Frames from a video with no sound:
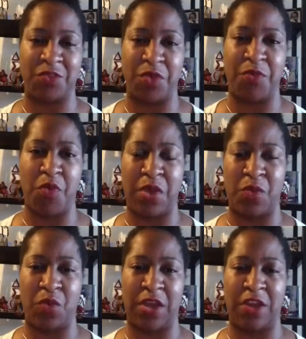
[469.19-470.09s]
to a
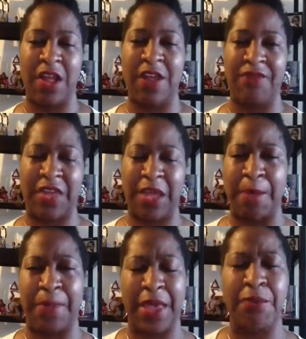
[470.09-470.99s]
point where they
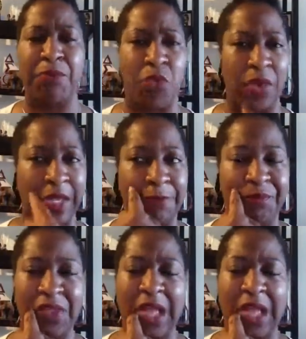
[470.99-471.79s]
can pinpoint